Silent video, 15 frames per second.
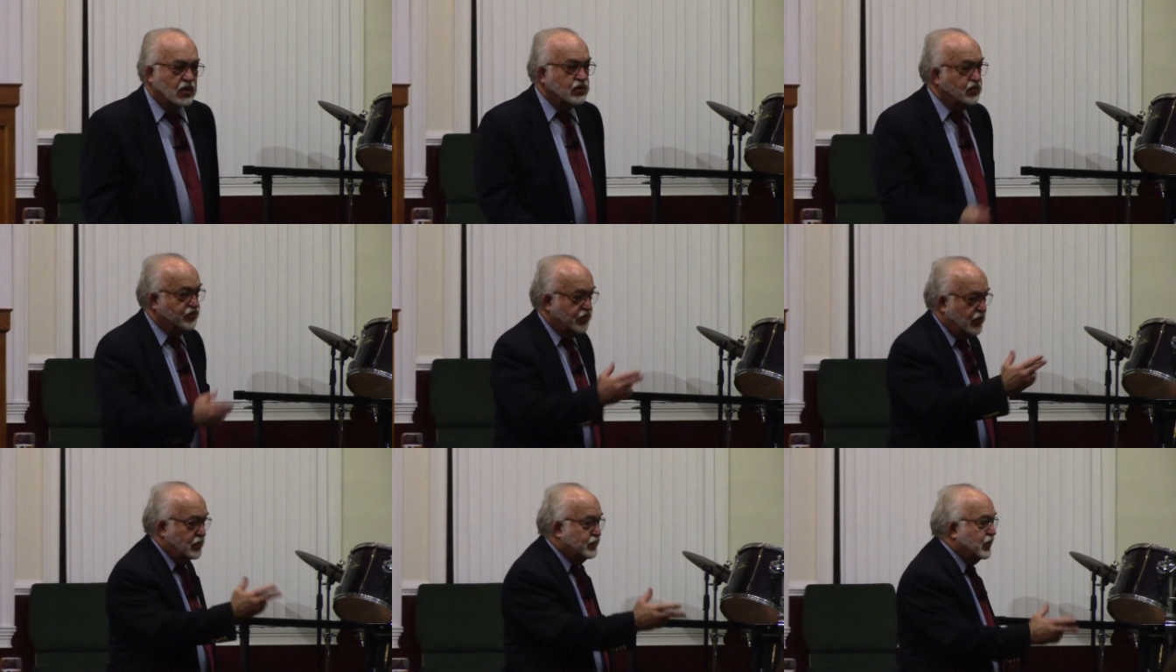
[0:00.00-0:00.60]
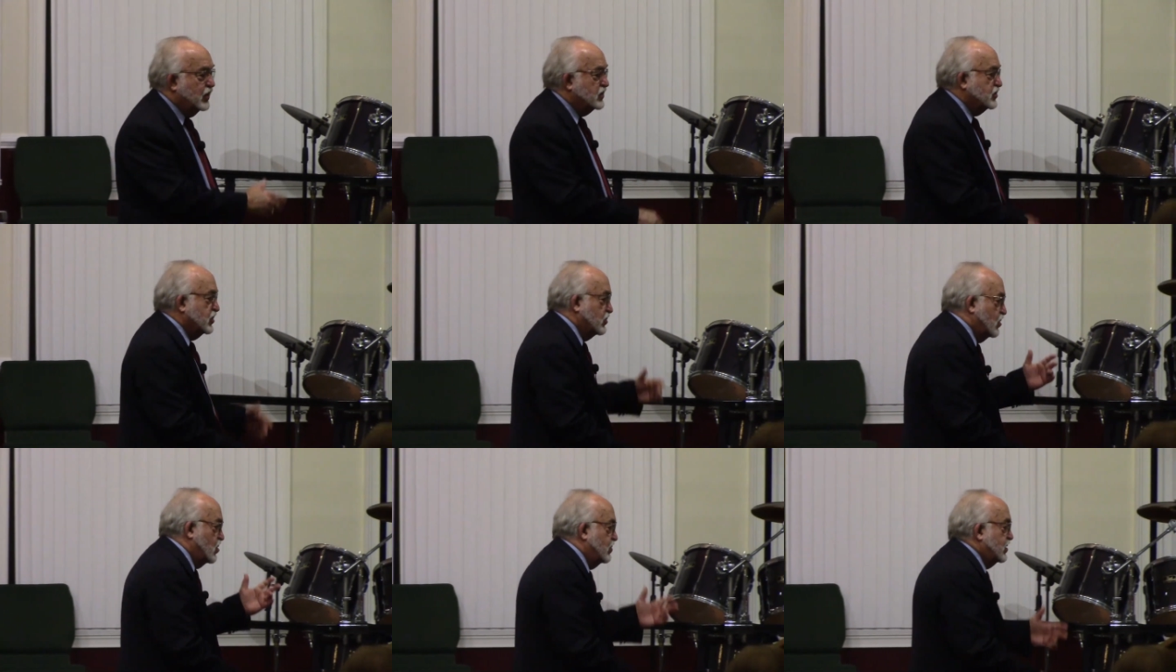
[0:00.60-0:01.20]
The Philippians,
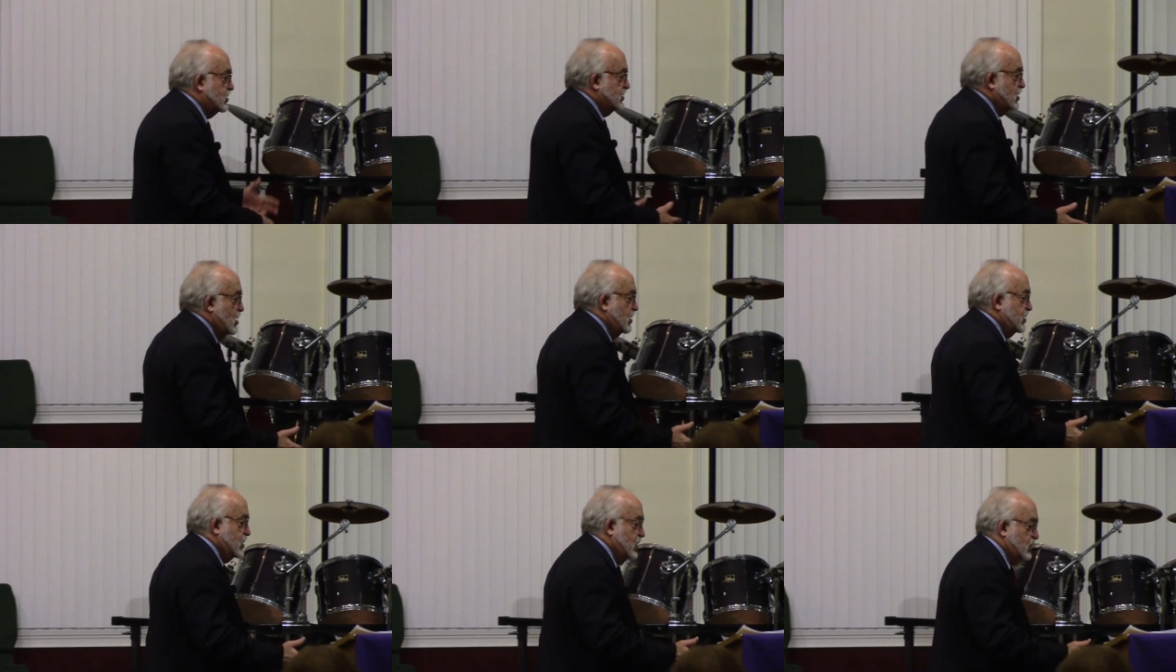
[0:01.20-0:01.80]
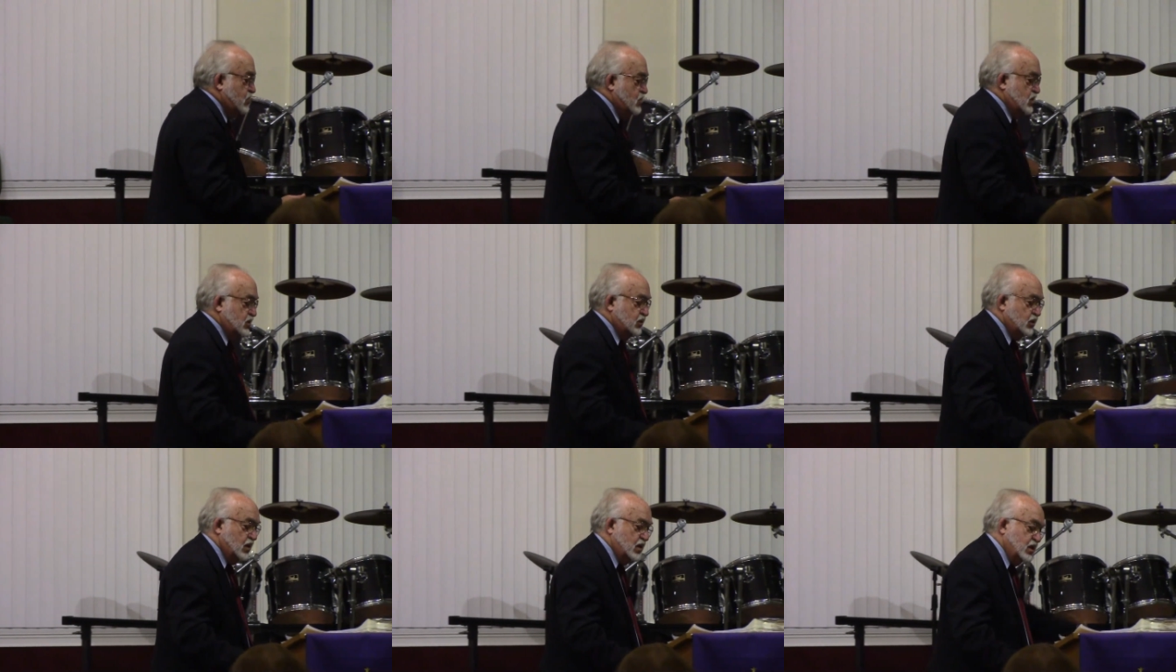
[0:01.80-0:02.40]
the Romans, and all the other
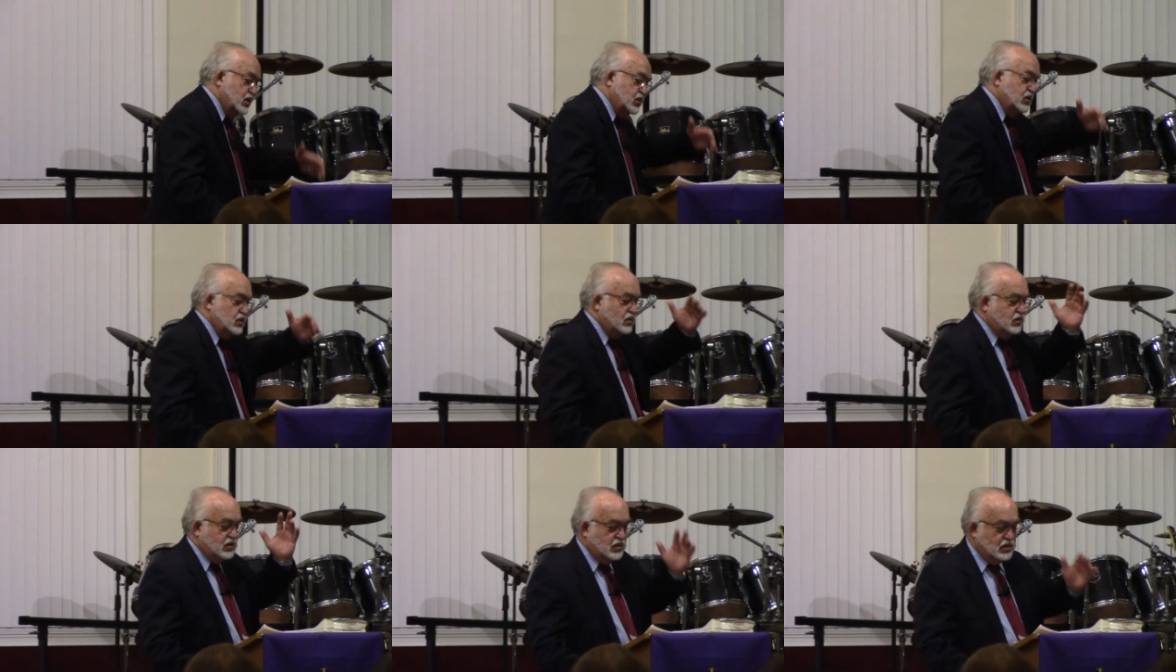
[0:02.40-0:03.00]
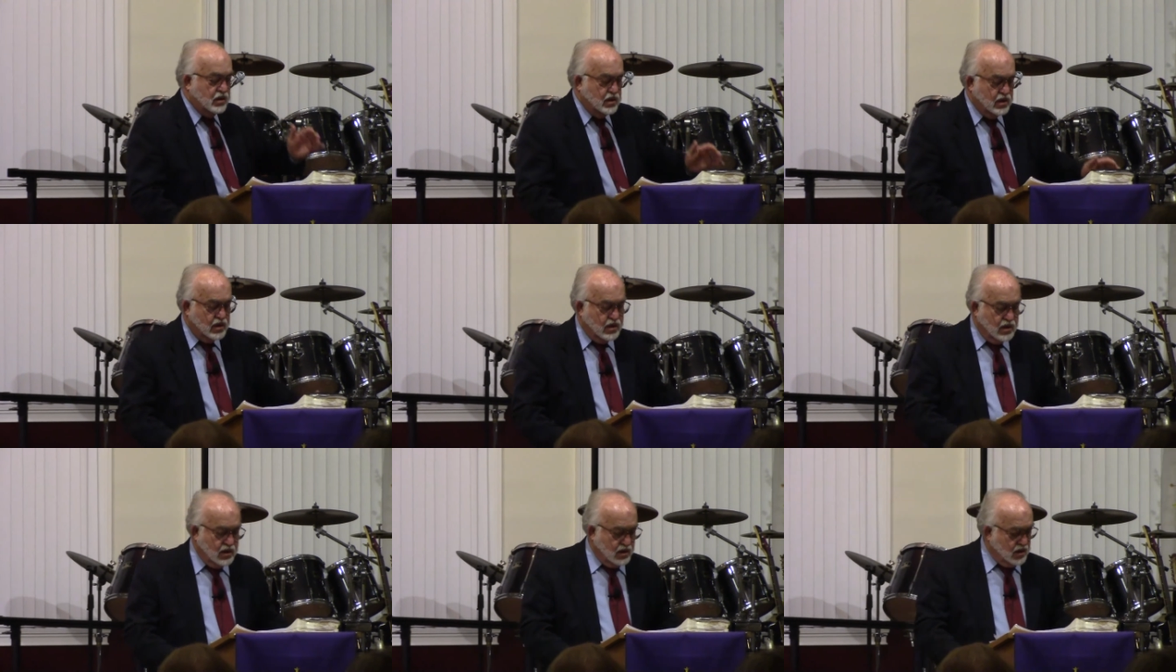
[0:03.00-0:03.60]
ones, Galatians, and,
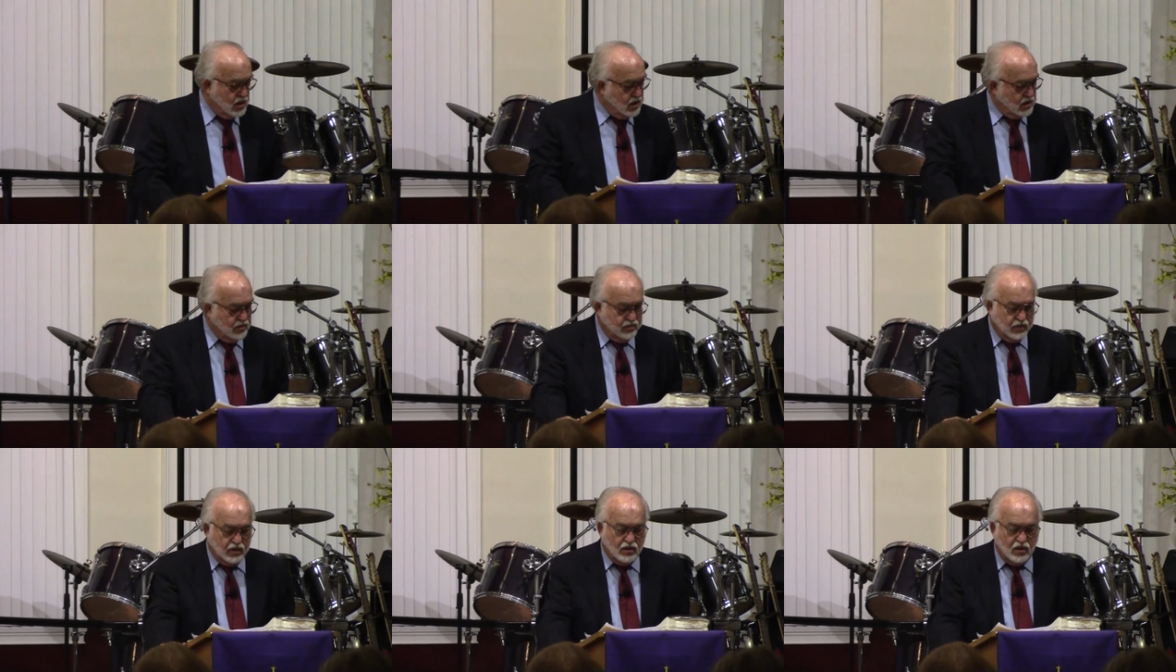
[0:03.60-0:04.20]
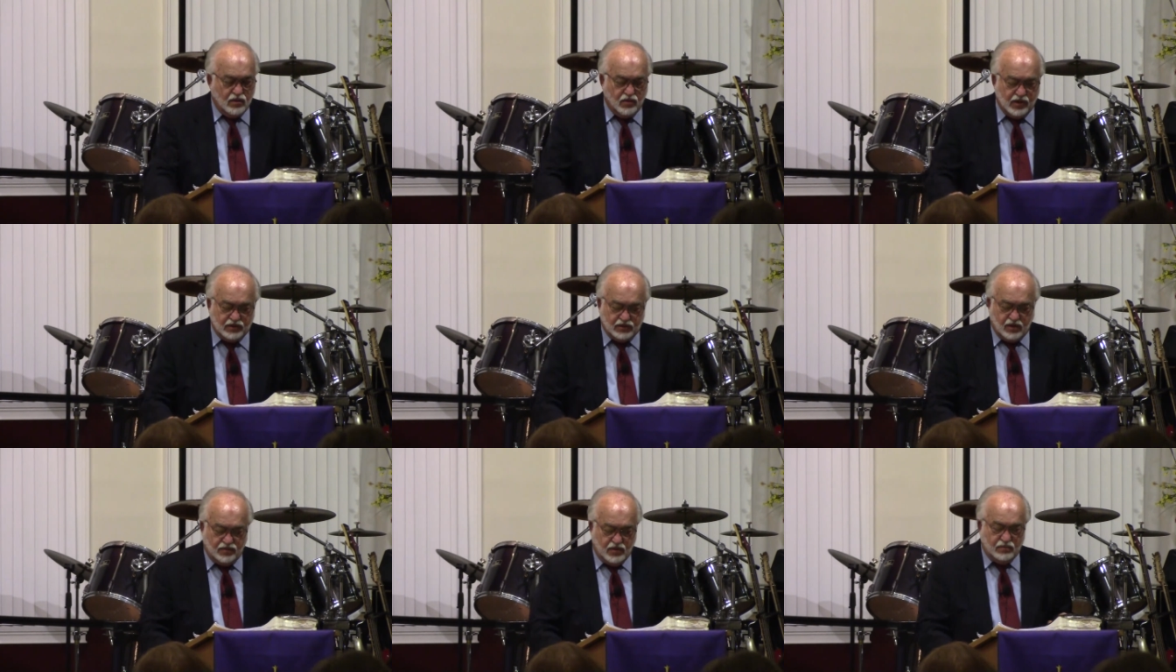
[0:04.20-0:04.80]
uh, and all the
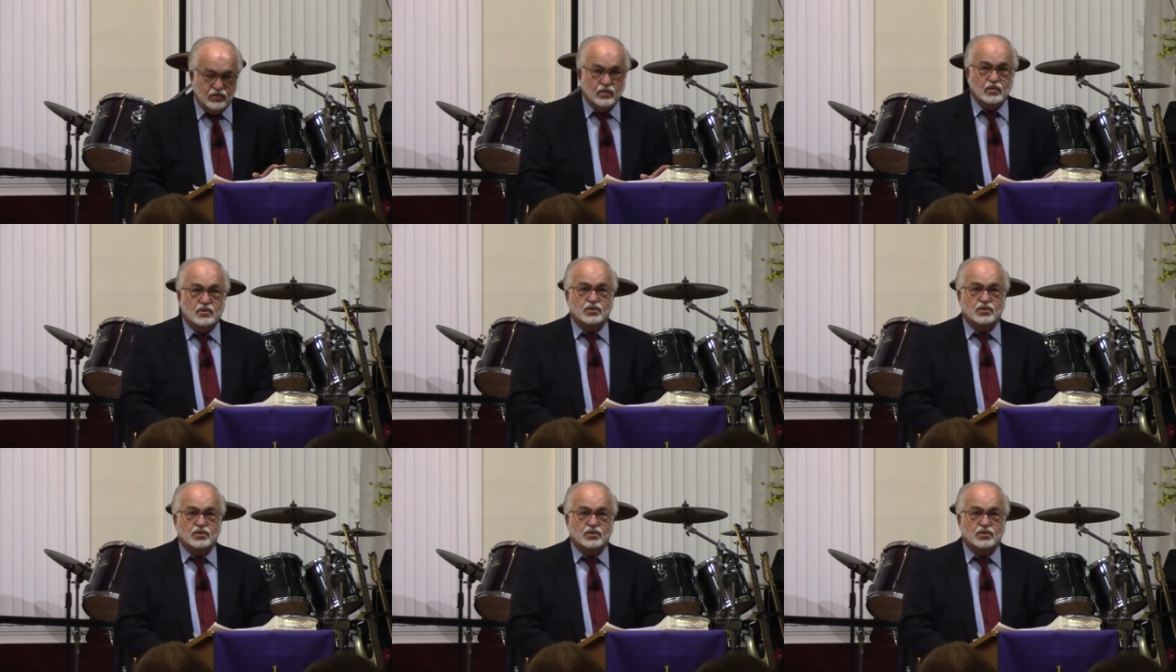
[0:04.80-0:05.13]
rest of them.